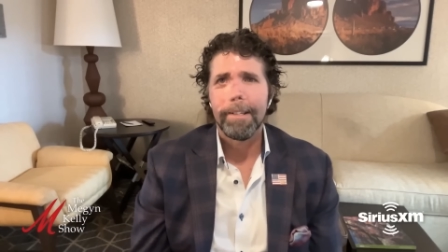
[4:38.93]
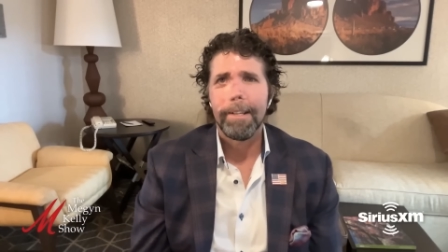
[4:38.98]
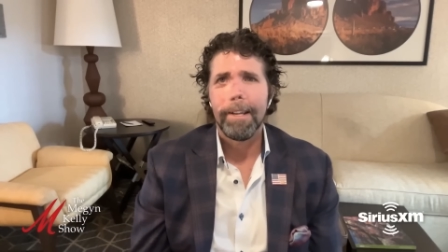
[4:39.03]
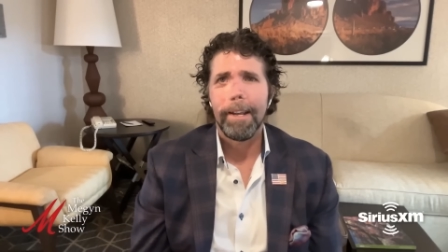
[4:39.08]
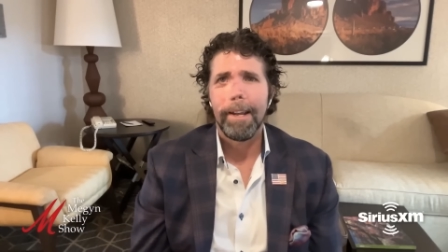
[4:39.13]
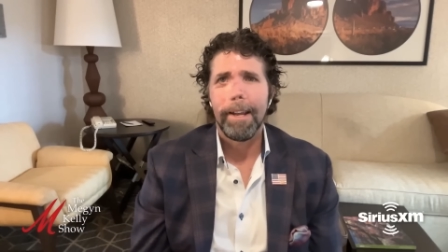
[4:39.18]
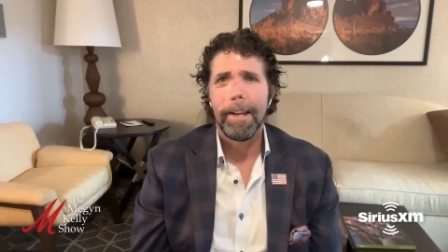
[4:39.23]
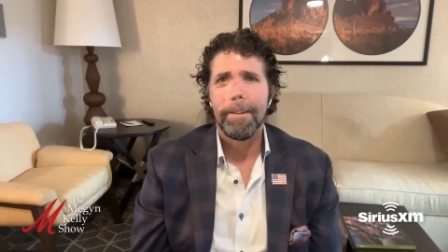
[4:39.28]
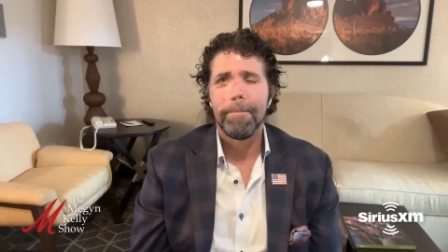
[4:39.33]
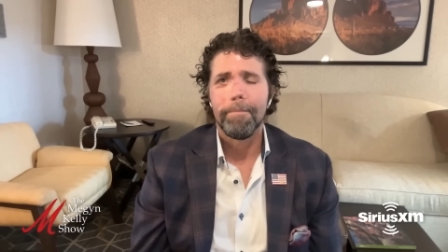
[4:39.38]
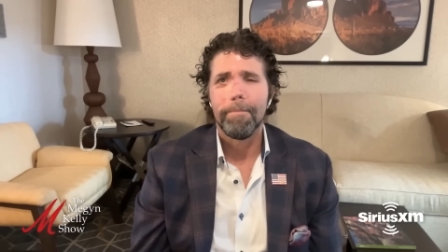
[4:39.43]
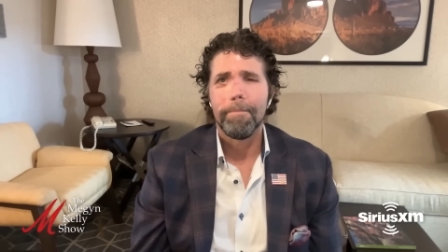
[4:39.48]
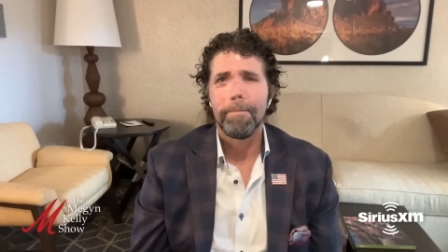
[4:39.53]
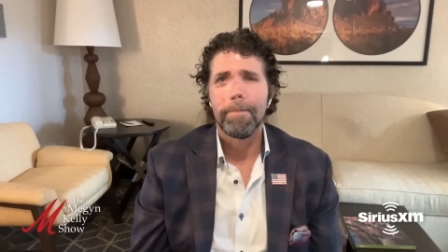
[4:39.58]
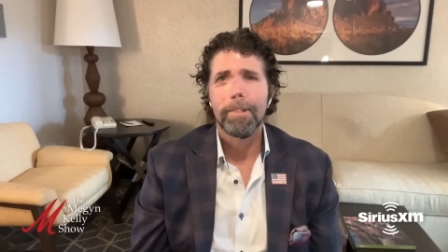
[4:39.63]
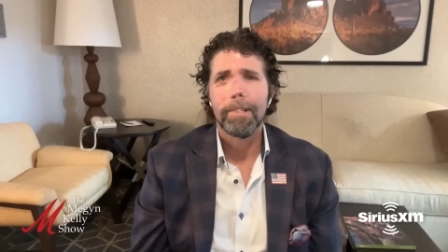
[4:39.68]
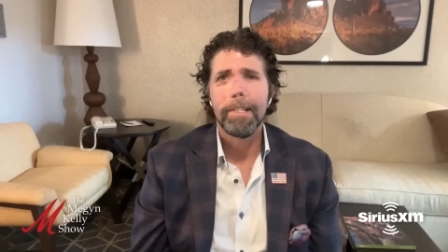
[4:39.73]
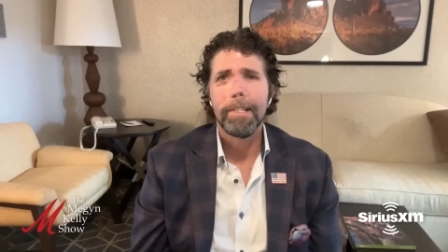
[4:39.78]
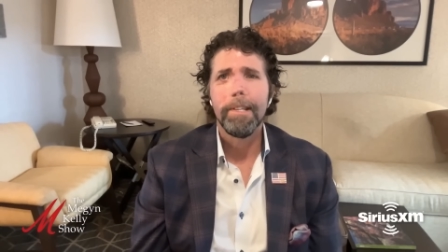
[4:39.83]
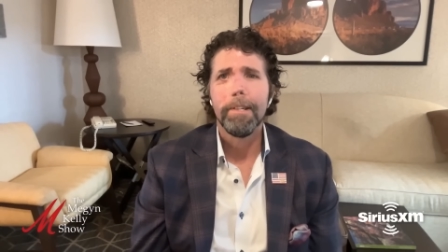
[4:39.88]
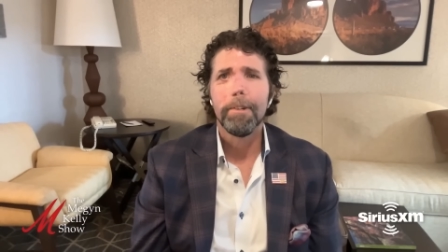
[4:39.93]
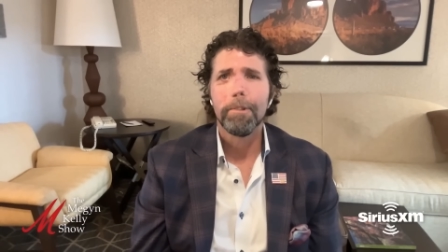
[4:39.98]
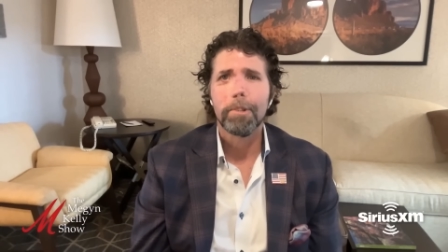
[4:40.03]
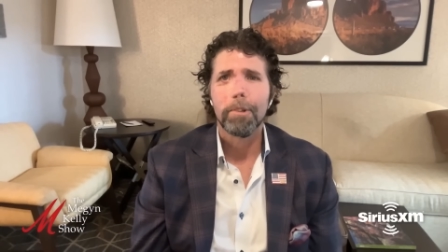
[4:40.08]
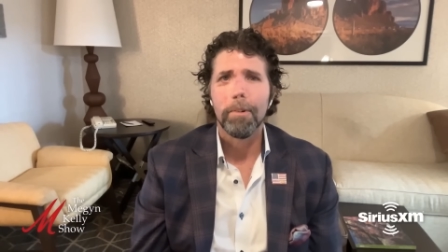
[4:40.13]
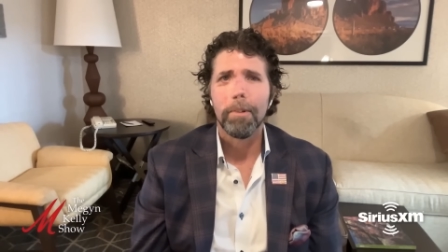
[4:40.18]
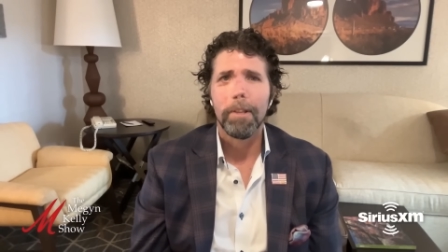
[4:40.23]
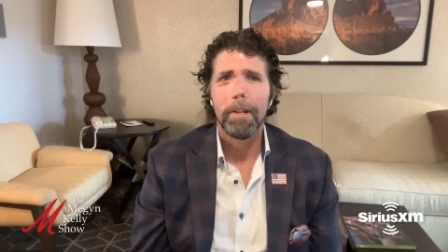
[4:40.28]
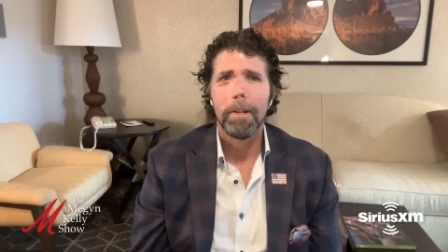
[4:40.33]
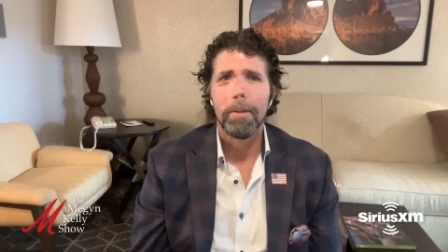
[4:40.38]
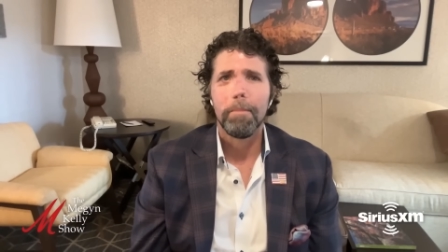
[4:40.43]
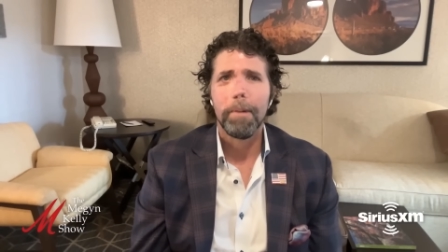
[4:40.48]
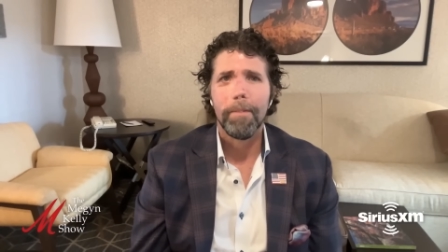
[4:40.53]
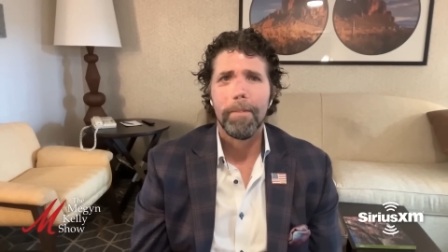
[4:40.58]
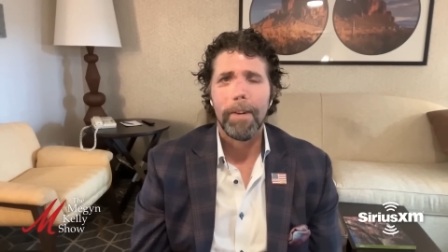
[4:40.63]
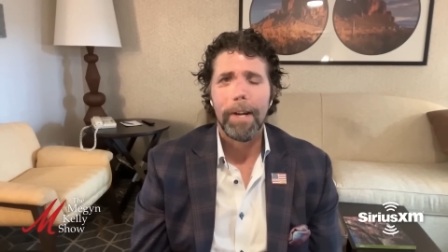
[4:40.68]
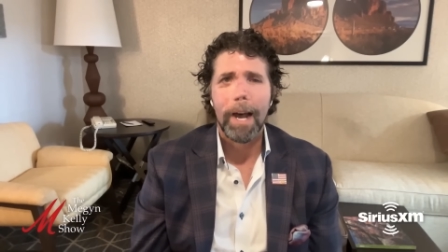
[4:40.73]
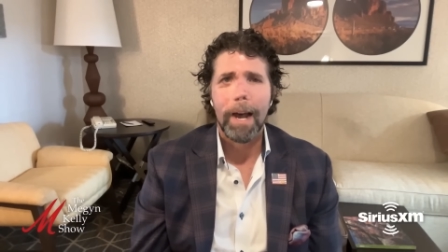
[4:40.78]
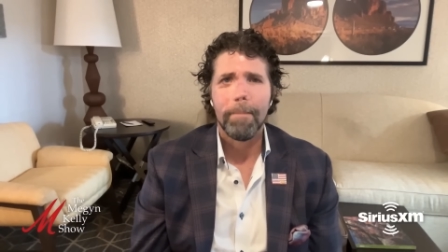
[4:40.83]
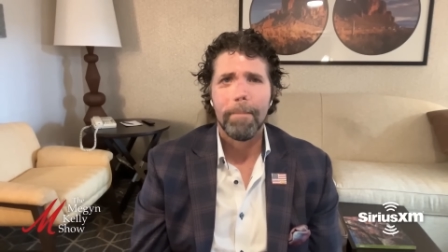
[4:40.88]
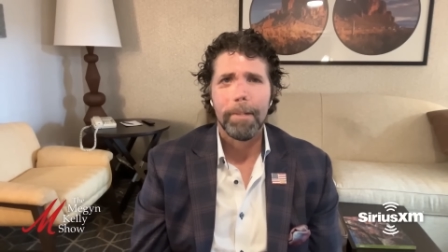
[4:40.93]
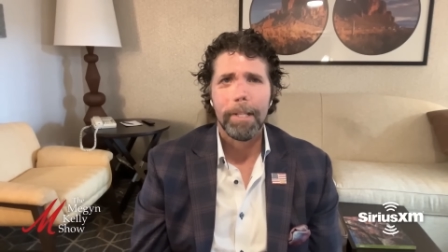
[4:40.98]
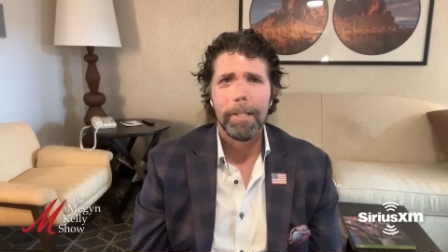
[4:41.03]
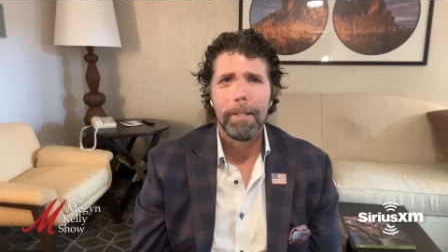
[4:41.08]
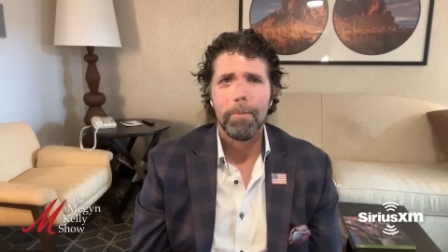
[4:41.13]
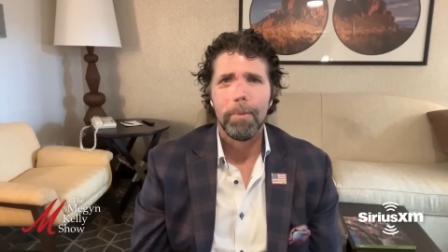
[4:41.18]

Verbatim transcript: And SEALs are a little bit of an anomaly.